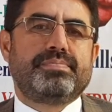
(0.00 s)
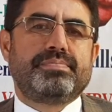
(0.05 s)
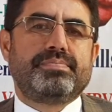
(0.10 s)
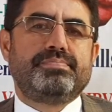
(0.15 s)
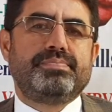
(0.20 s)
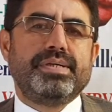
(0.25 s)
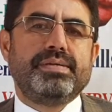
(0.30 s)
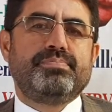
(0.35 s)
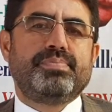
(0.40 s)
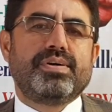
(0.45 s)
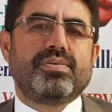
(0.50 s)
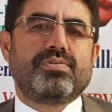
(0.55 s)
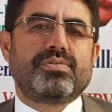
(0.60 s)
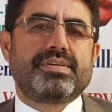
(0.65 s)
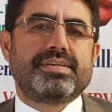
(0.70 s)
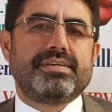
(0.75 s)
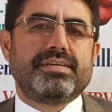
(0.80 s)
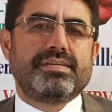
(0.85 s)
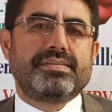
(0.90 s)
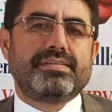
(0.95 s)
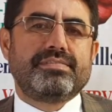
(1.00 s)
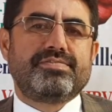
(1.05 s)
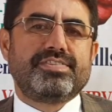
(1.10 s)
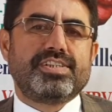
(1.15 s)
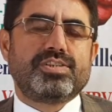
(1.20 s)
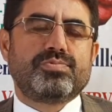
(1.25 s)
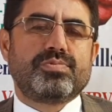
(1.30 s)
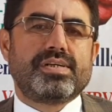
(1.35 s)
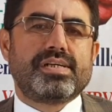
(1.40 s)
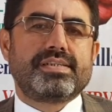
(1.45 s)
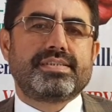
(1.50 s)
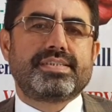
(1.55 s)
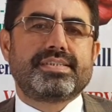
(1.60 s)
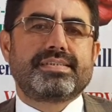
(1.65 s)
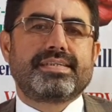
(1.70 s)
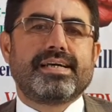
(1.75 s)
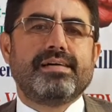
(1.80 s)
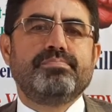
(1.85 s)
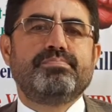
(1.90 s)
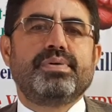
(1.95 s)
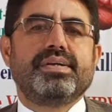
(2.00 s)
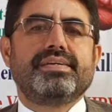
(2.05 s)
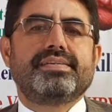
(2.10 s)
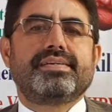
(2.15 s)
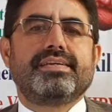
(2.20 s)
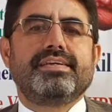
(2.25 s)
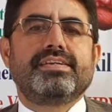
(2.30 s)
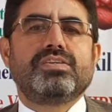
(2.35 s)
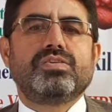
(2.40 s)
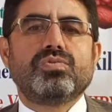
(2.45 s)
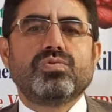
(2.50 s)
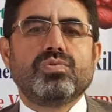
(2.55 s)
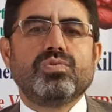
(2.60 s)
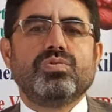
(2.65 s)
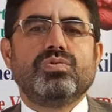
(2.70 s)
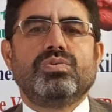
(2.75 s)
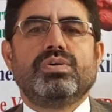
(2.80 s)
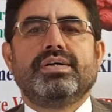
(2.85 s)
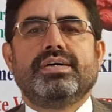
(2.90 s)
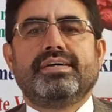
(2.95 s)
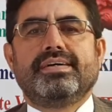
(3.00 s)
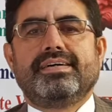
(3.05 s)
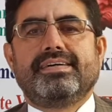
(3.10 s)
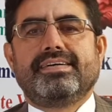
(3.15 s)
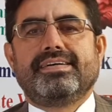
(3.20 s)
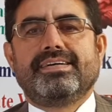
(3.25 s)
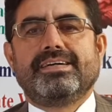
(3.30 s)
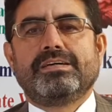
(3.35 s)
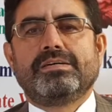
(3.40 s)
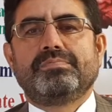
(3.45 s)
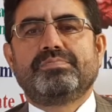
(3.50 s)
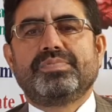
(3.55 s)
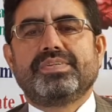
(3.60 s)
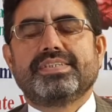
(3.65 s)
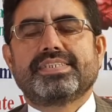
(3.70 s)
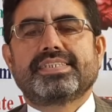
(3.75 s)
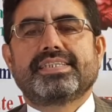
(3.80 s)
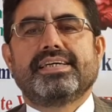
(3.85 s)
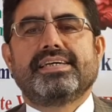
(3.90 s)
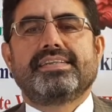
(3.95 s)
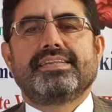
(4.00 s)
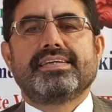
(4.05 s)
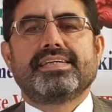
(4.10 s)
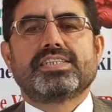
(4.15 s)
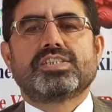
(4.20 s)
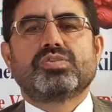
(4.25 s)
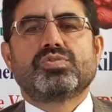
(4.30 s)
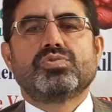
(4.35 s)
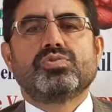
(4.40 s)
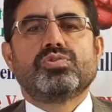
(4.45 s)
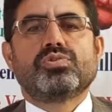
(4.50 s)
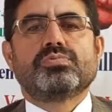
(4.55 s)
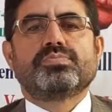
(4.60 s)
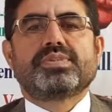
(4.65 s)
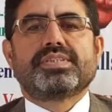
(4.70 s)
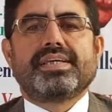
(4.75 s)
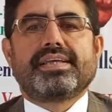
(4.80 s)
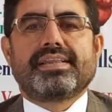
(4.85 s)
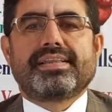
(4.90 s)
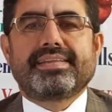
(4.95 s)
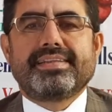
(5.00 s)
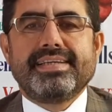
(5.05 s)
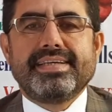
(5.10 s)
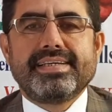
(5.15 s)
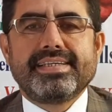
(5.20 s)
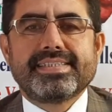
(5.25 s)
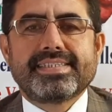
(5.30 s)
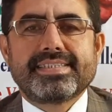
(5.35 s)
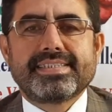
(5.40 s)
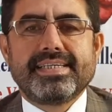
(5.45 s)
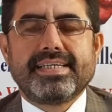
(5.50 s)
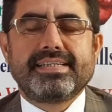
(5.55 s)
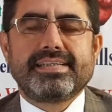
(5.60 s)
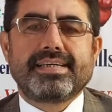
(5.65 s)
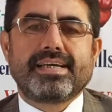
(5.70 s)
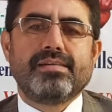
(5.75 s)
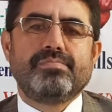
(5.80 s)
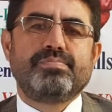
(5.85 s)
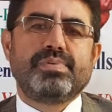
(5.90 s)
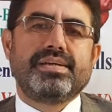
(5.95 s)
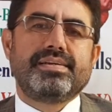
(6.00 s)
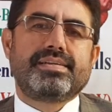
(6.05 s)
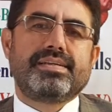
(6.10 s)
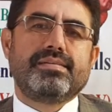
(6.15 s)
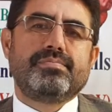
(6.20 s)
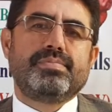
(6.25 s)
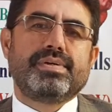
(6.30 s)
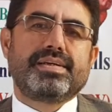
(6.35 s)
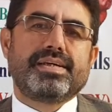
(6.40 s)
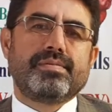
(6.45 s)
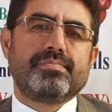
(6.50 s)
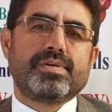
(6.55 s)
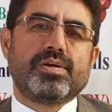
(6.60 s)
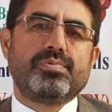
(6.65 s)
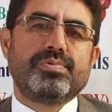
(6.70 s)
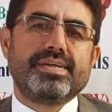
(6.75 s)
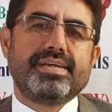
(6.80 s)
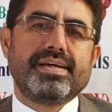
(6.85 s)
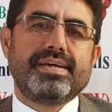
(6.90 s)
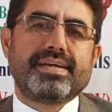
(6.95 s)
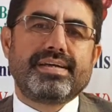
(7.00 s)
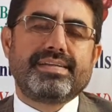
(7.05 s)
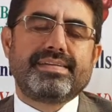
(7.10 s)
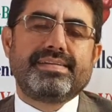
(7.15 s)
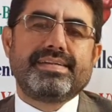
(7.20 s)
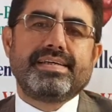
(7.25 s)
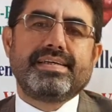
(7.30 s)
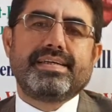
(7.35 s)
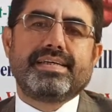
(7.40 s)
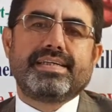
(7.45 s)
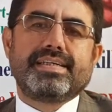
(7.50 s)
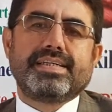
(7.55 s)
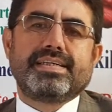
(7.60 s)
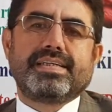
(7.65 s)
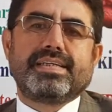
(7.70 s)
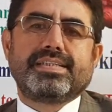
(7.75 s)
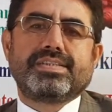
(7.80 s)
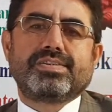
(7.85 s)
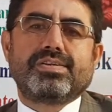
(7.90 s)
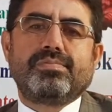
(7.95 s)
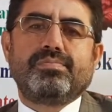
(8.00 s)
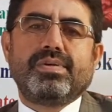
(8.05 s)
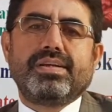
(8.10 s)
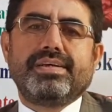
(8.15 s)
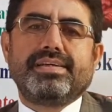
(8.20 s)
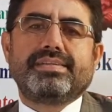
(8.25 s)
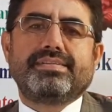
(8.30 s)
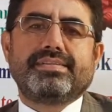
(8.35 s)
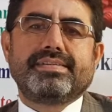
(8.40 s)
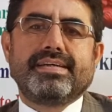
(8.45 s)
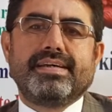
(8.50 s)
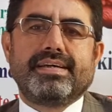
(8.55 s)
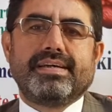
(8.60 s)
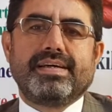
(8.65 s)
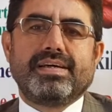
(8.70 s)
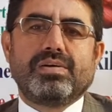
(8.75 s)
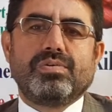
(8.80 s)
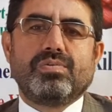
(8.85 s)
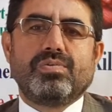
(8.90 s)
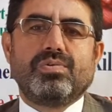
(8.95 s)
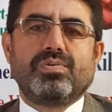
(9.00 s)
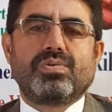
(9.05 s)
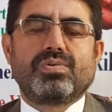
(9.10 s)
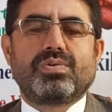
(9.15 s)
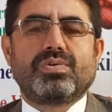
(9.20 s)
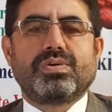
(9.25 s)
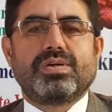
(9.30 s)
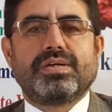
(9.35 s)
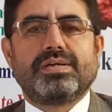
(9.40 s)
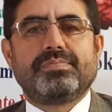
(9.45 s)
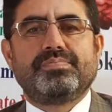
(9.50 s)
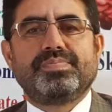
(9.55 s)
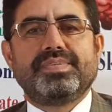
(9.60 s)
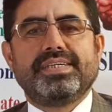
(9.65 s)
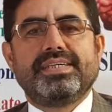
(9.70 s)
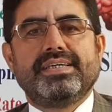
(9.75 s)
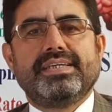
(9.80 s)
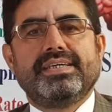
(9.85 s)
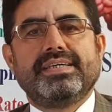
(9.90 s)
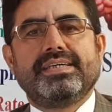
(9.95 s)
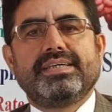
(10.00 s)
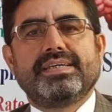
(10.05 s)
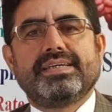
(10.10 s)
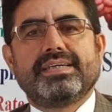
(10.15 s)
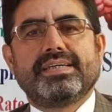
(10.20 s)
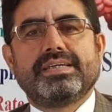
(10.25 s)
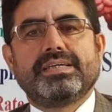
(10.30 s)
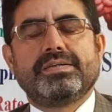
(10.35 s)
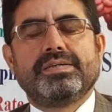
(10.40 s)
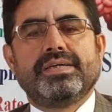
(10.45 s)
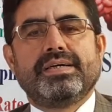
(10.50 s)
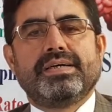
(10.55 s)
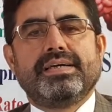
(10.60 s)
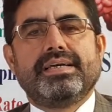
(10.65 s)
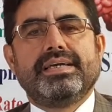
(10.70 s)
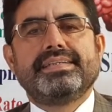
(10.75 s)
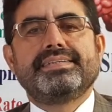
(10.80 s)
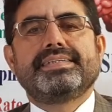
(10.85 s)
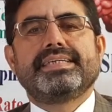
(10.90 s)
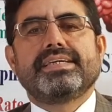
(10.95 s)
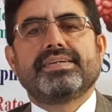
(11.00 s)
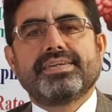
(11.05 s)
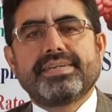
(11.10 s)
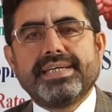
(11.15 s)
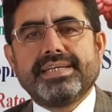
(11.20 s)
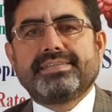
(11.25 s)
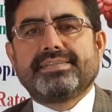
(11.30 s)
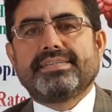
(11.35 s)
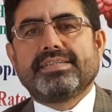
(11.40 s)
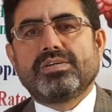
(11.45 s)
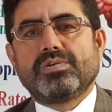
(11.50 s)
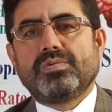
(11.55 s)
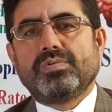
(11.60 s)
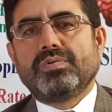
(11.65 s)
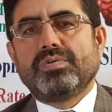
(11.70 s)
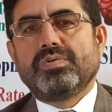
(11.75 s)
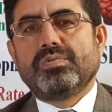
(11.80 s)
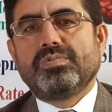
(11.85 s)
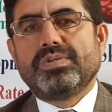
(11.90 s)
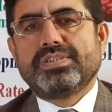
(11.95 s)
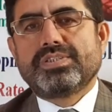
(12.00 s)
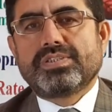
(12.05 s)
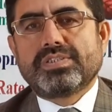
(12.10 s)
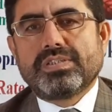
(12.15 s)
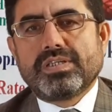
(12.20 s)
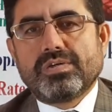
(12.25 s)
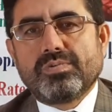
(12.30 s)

people or the individuals completely know standard norms and things and completely become aware, and they assimilate or they integrate with